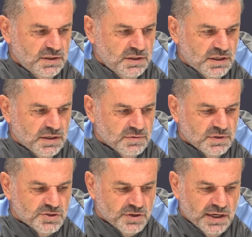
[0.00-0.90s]
you
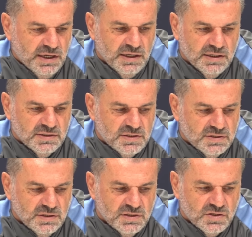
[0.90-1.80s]
know, training.
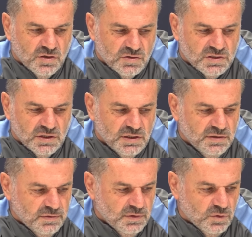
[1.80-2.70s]
He's
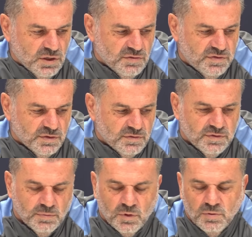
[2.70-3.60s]
constantly looking
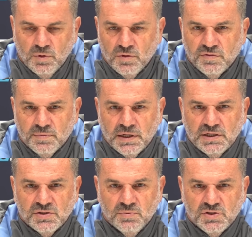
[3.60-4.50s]
for more and more
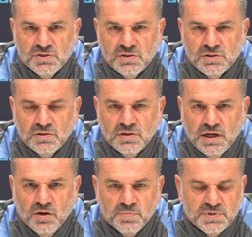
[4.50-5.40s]
information, which
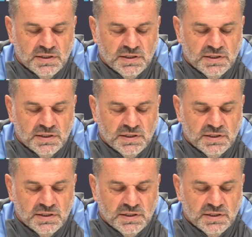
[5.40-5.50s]
helps.